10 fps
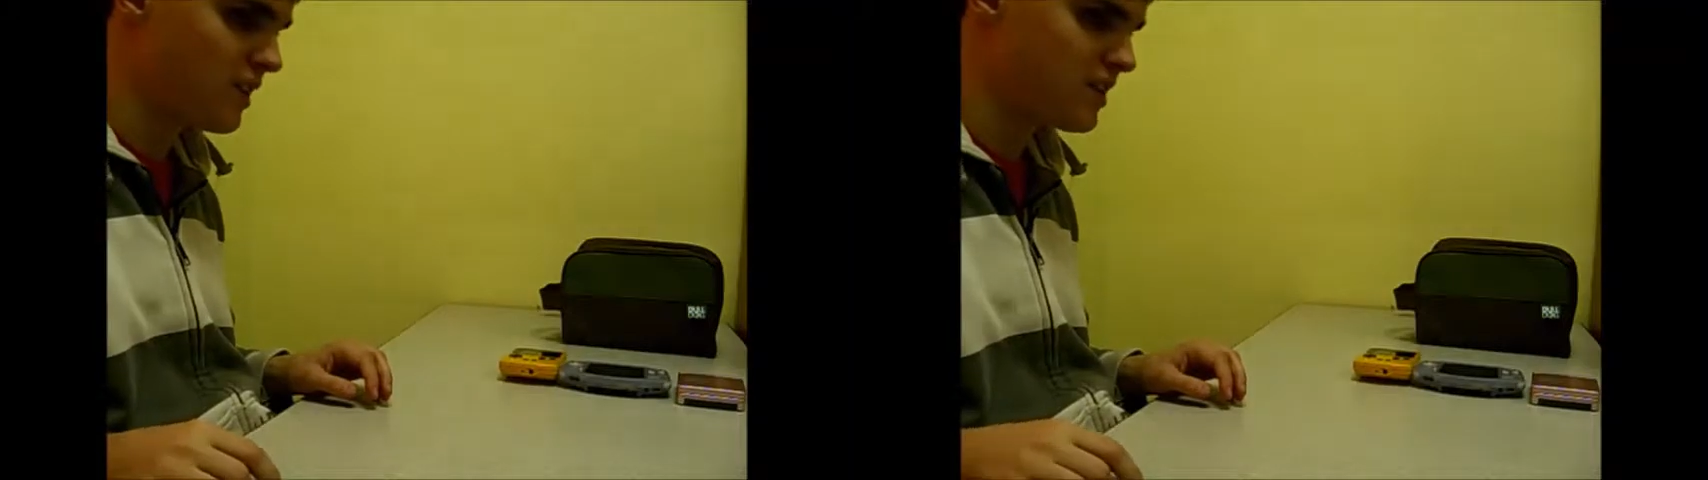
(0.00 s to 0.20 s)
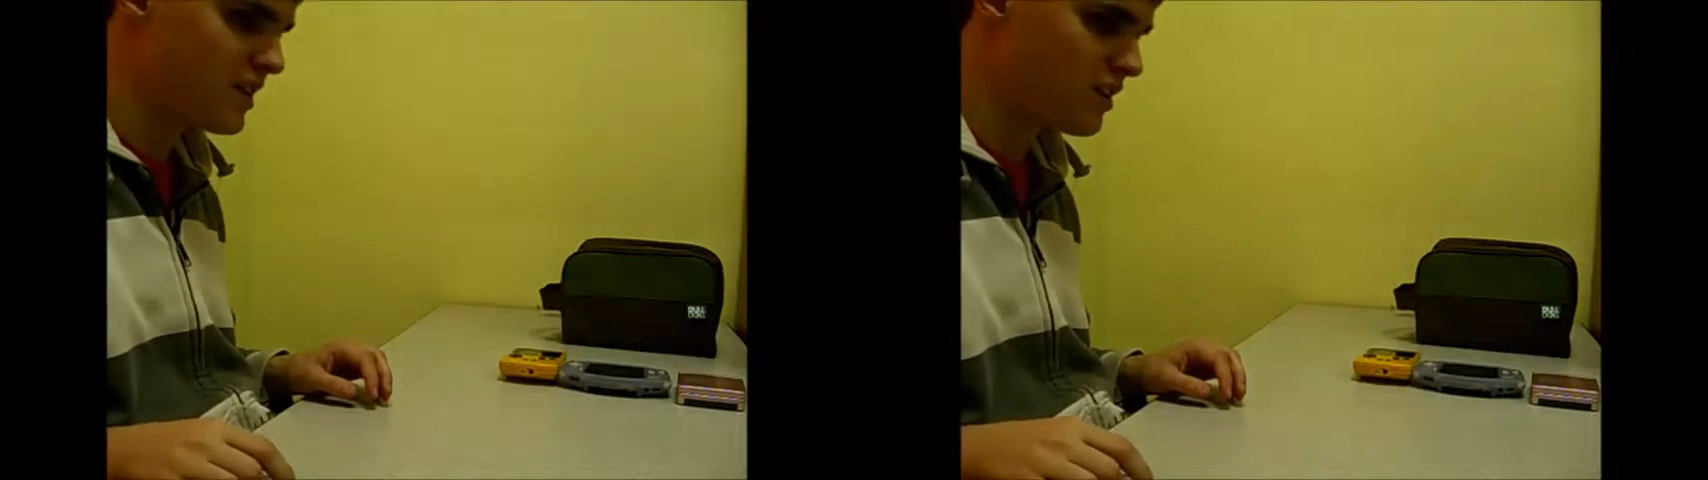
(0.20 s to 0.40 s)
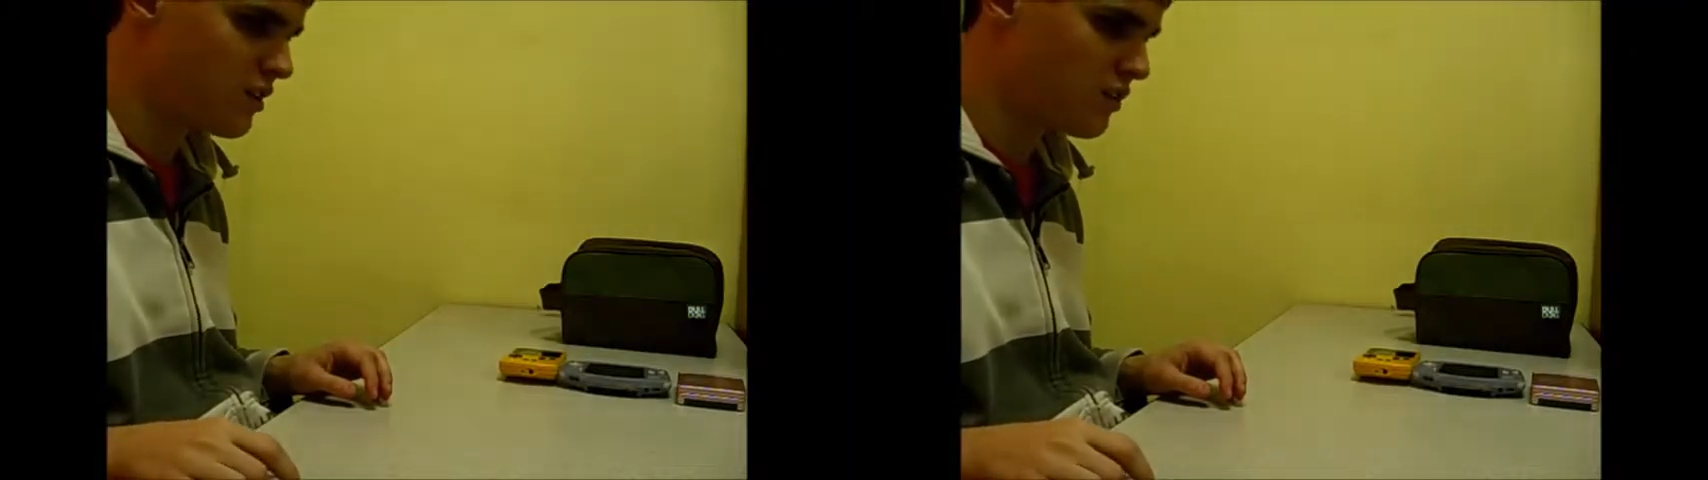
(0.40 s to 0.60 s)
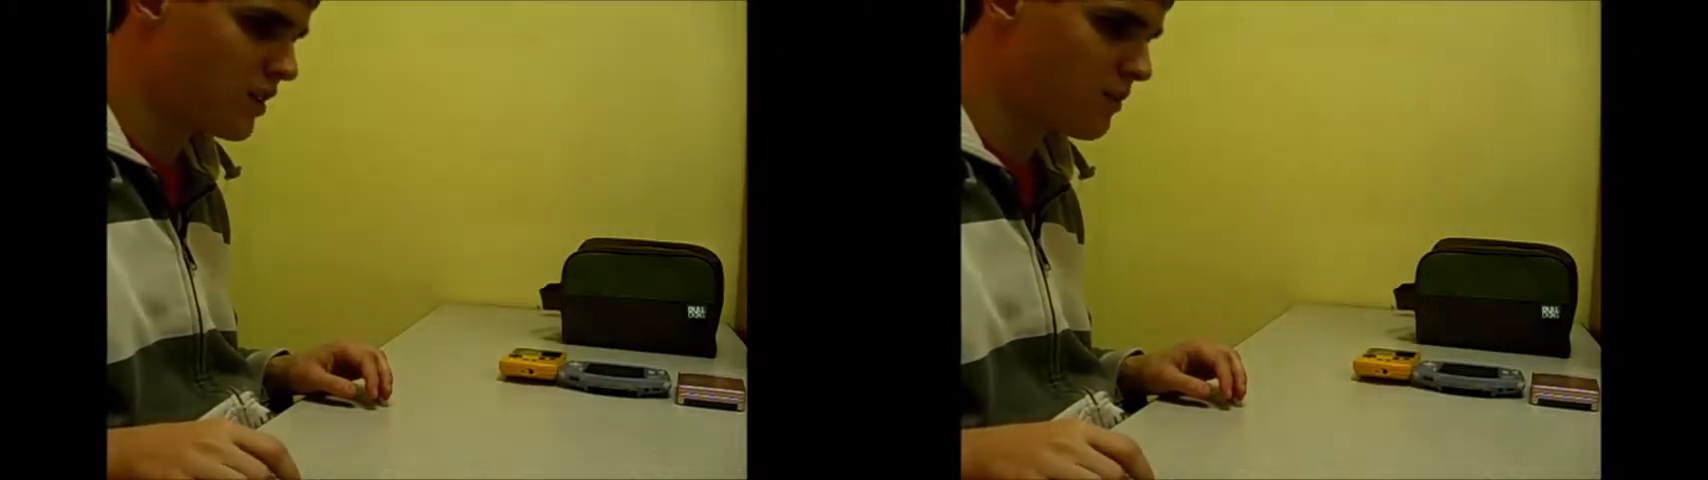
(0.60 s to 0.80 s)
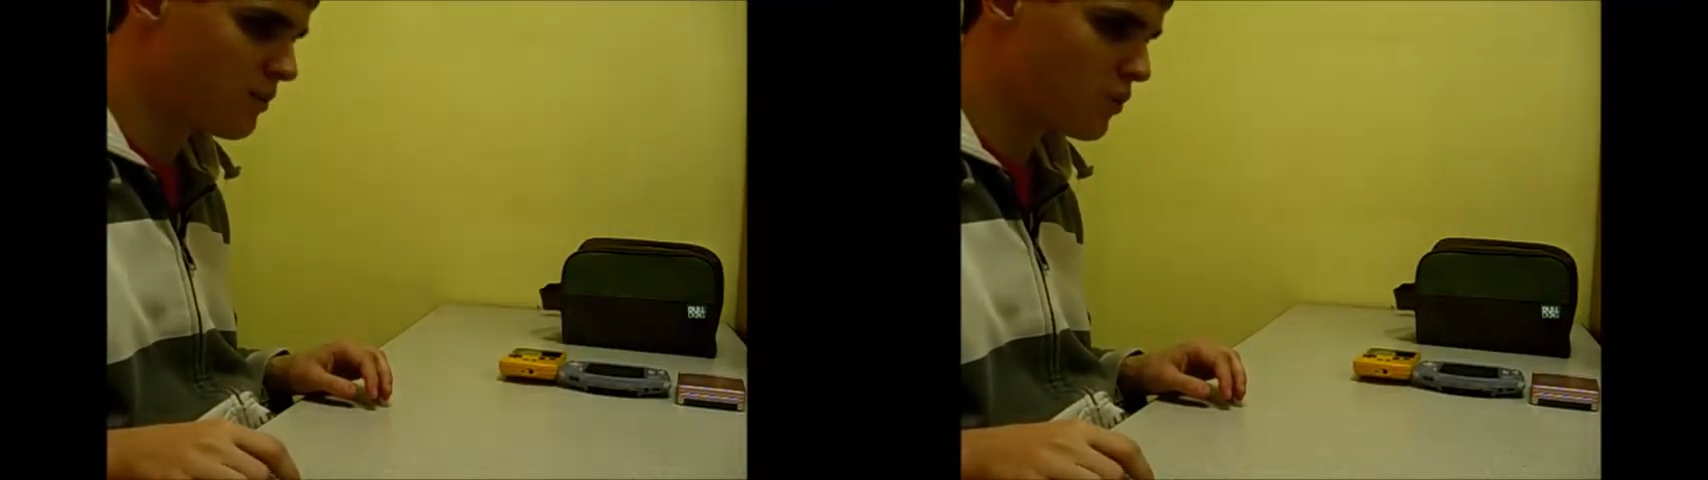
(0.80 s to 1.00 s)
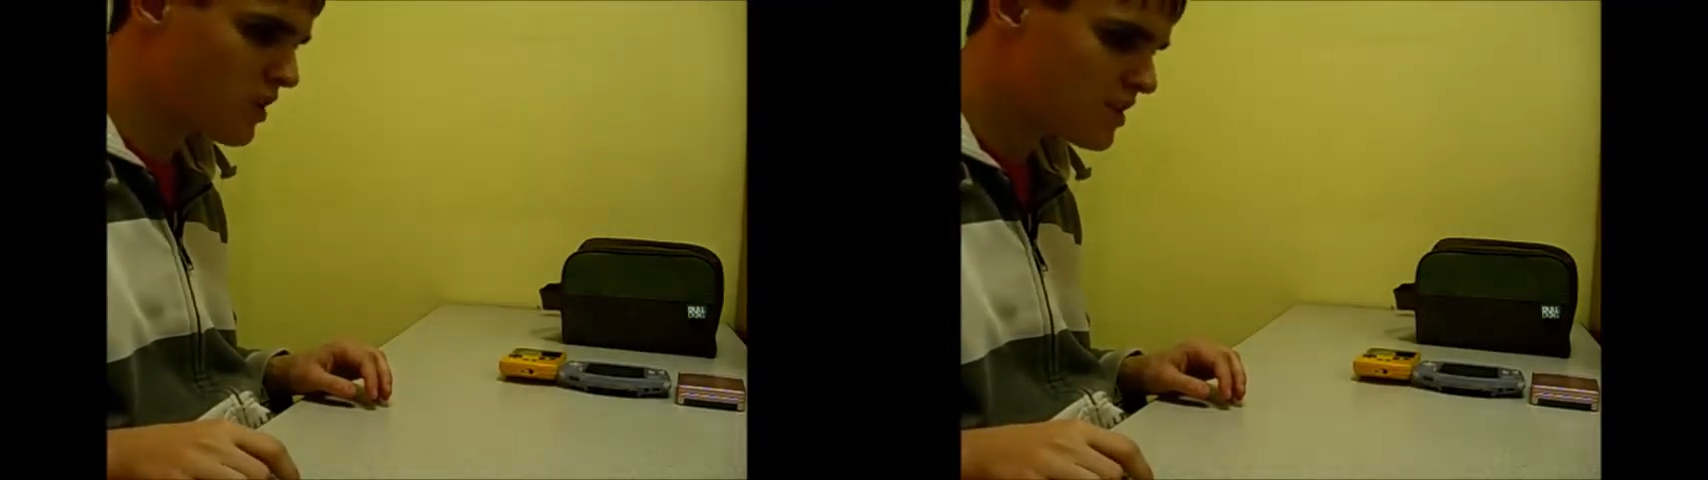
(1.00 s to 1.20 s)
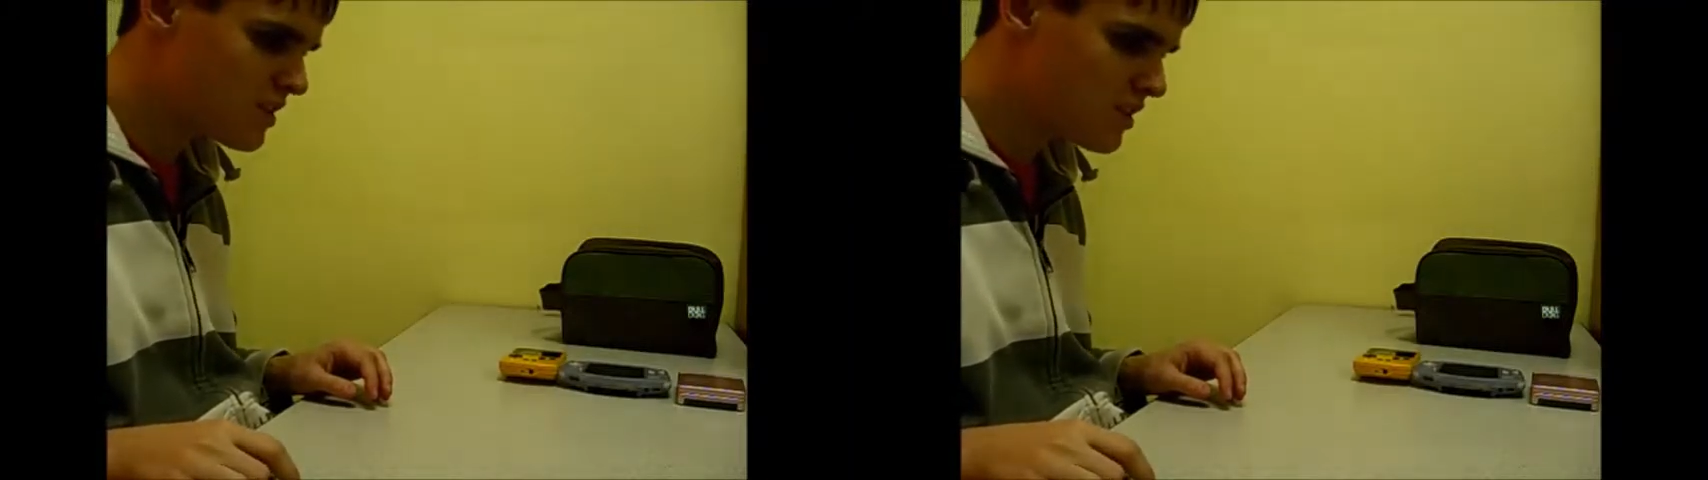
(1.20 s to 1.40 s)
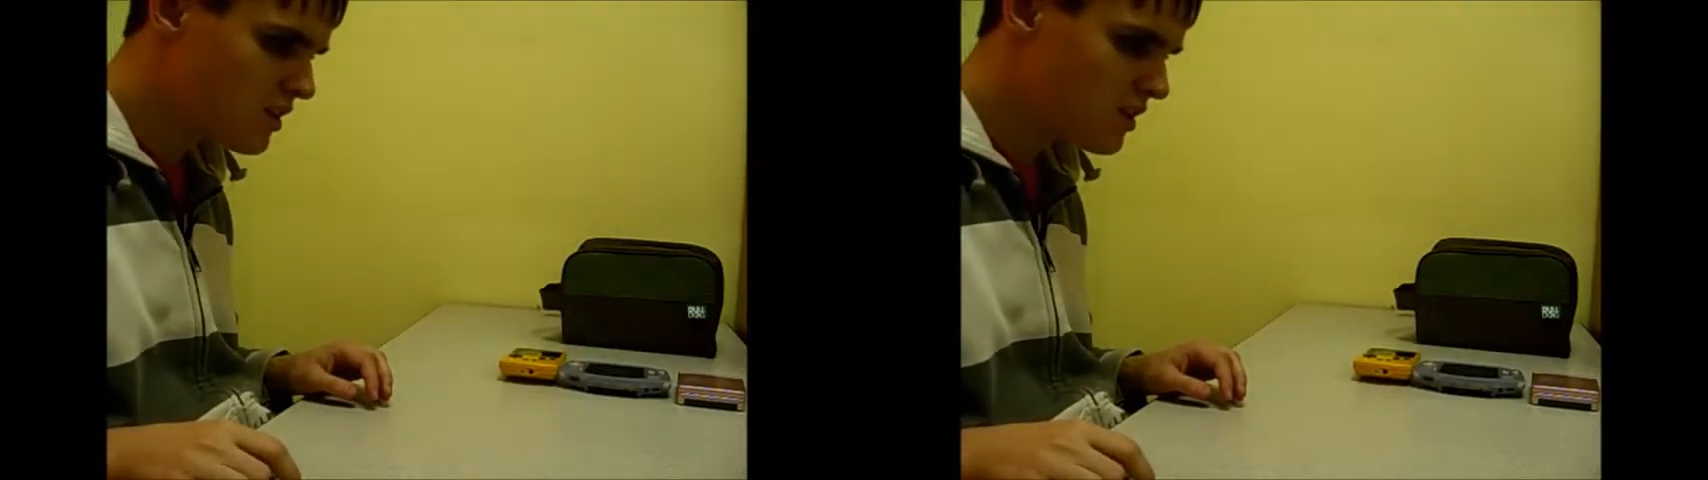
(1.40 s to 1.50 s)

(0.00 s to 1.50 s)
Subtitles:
Nintendo Gameboys.